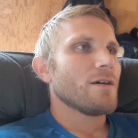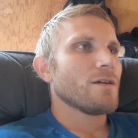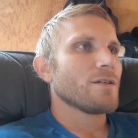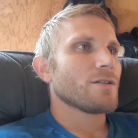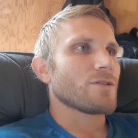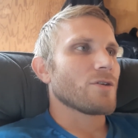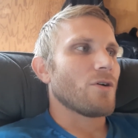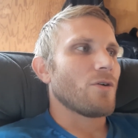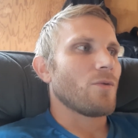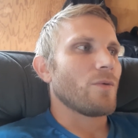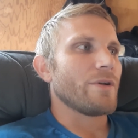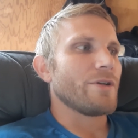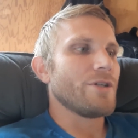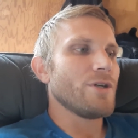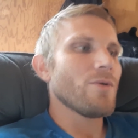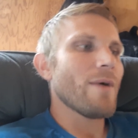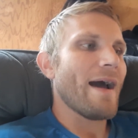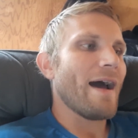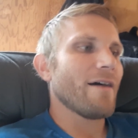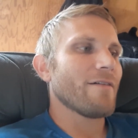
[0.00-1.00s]
So we
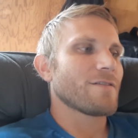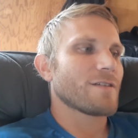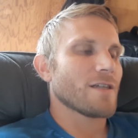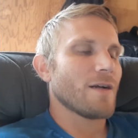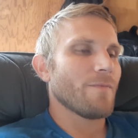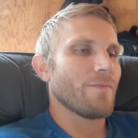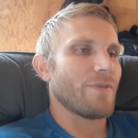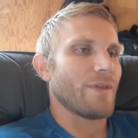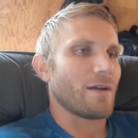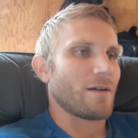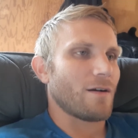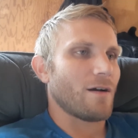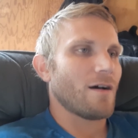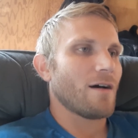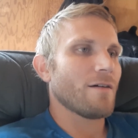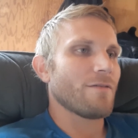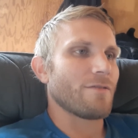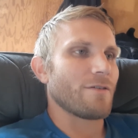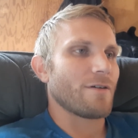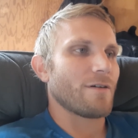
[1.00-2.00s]
do have something to
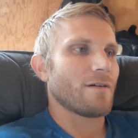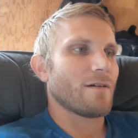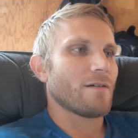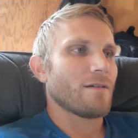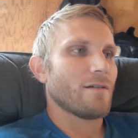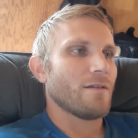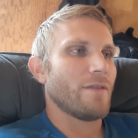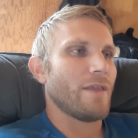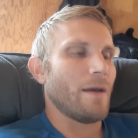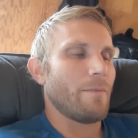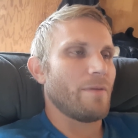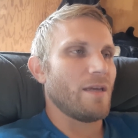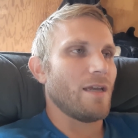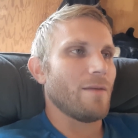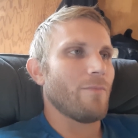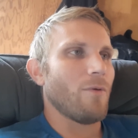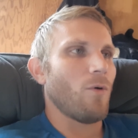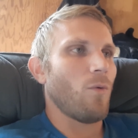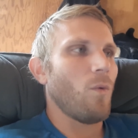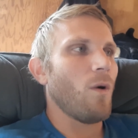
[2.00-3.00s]
offer that
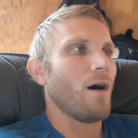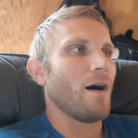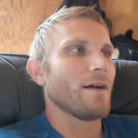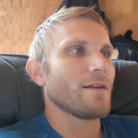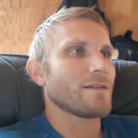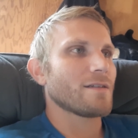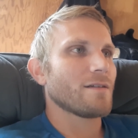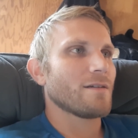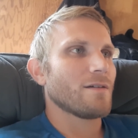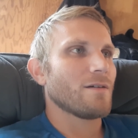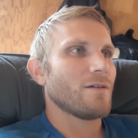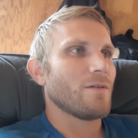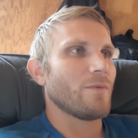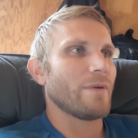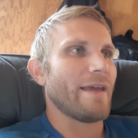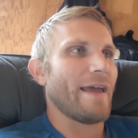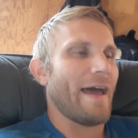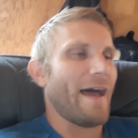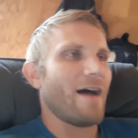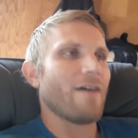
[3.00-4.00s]
people want.
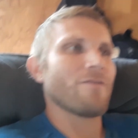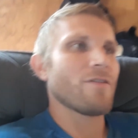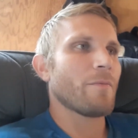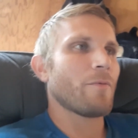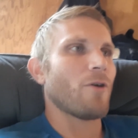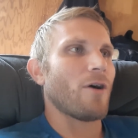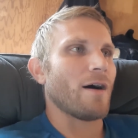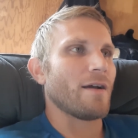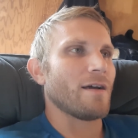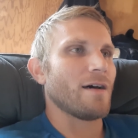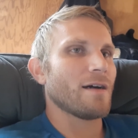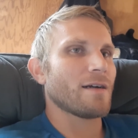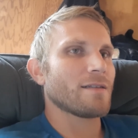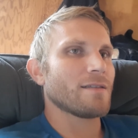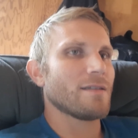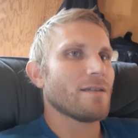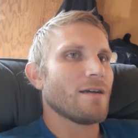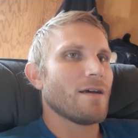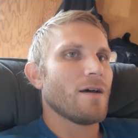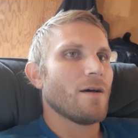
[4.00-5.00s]
We have the
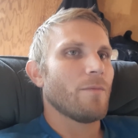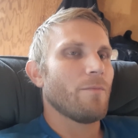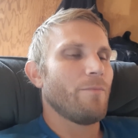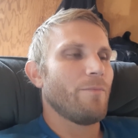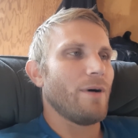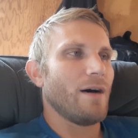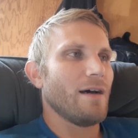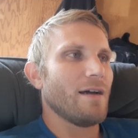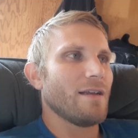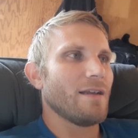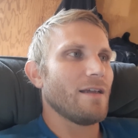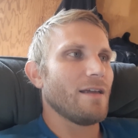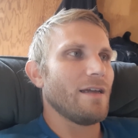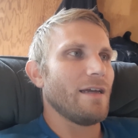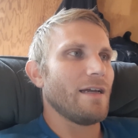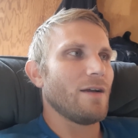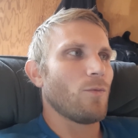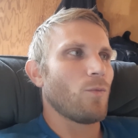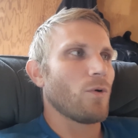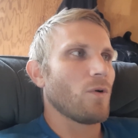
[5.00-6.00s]
product, but
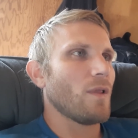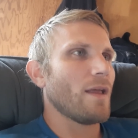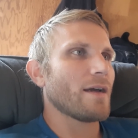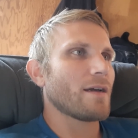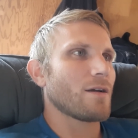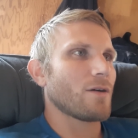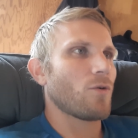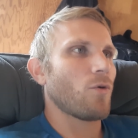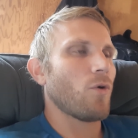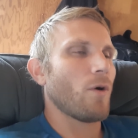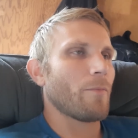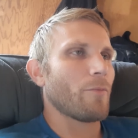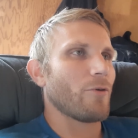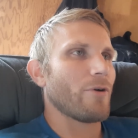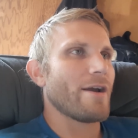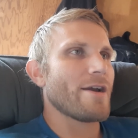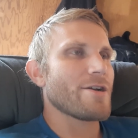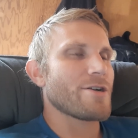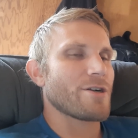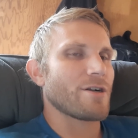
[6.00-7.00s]
we're like a
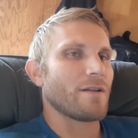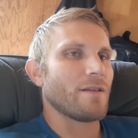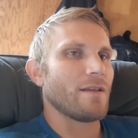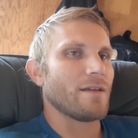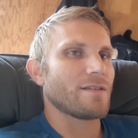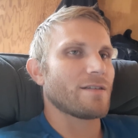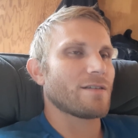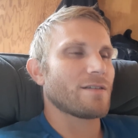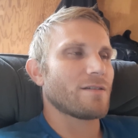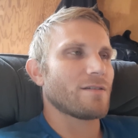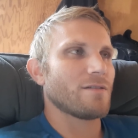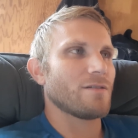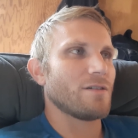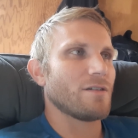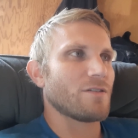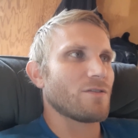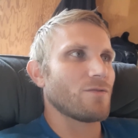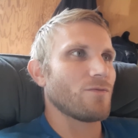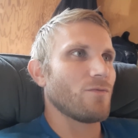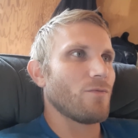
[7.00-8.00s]
corporation that's
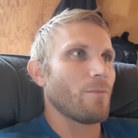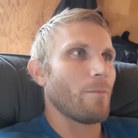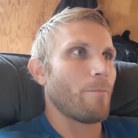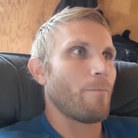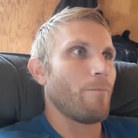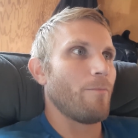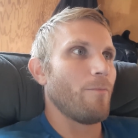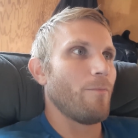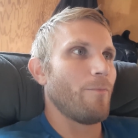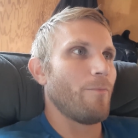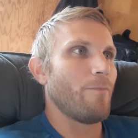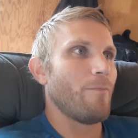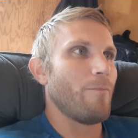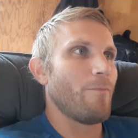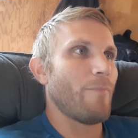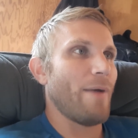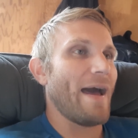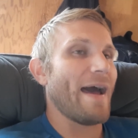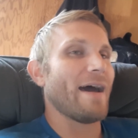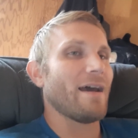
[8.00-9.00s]
just
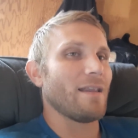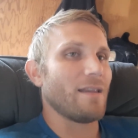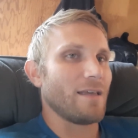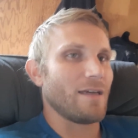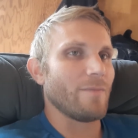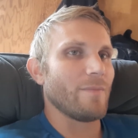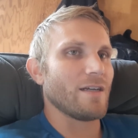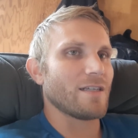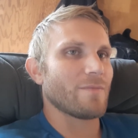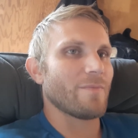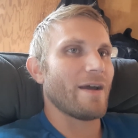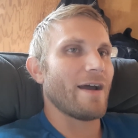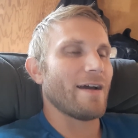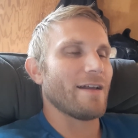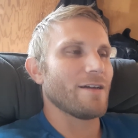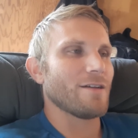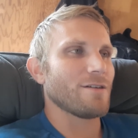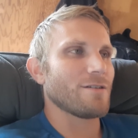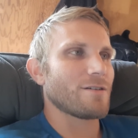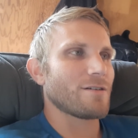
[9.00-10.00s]
badly
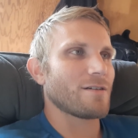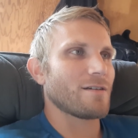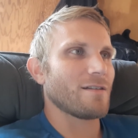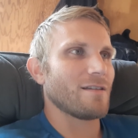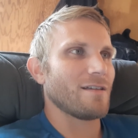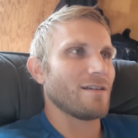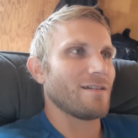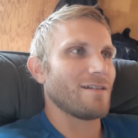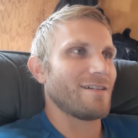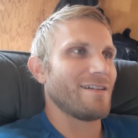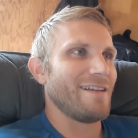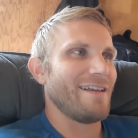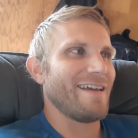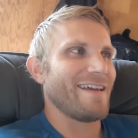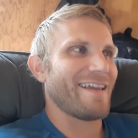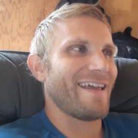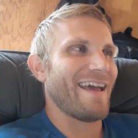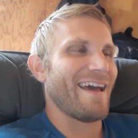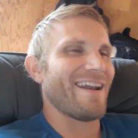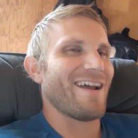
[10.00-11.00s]
mismanaged,
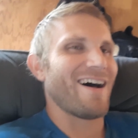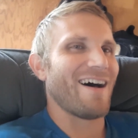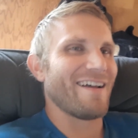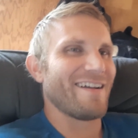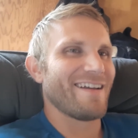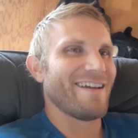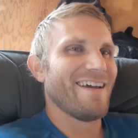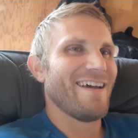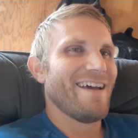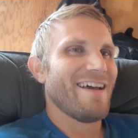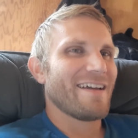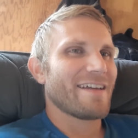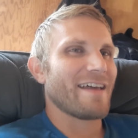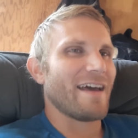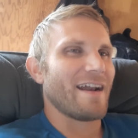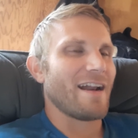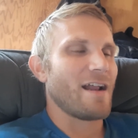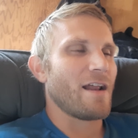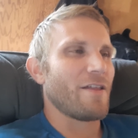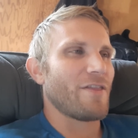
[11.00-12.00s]
that cannot
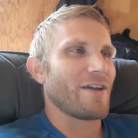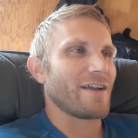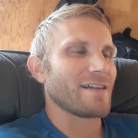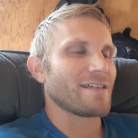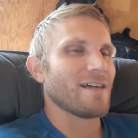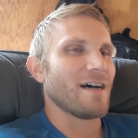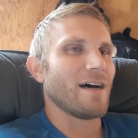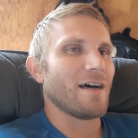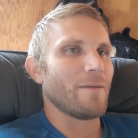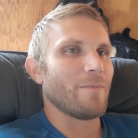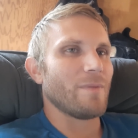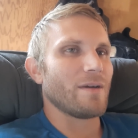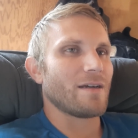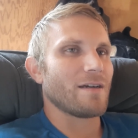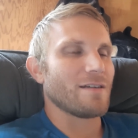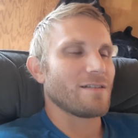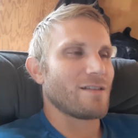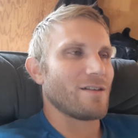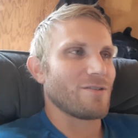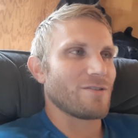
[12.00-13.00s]
get anything done
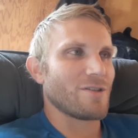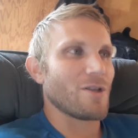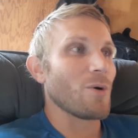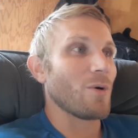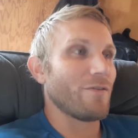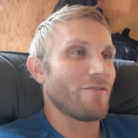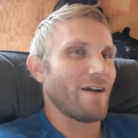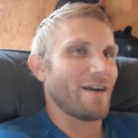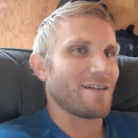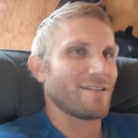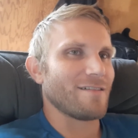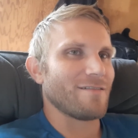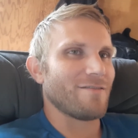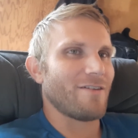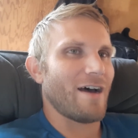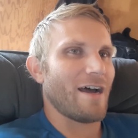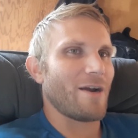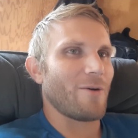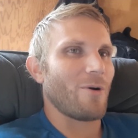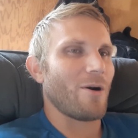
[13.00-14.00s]
because there's no effective
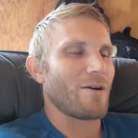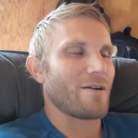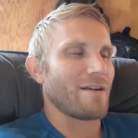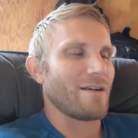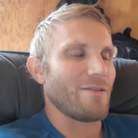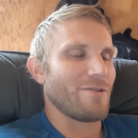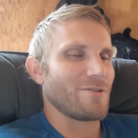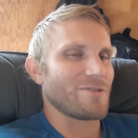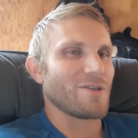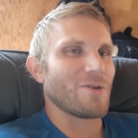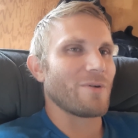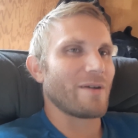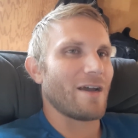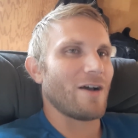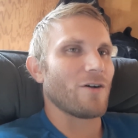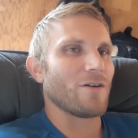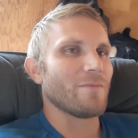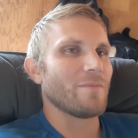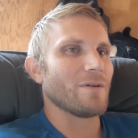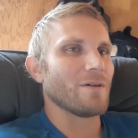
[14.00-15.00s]
hierarchy, there's no
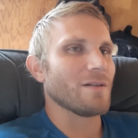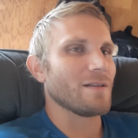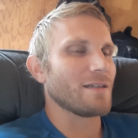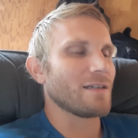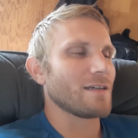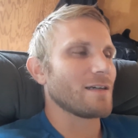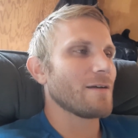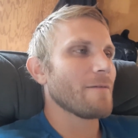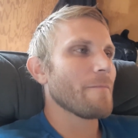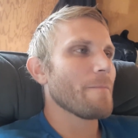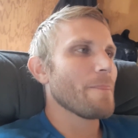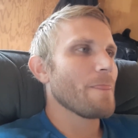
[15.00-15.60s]
accountability.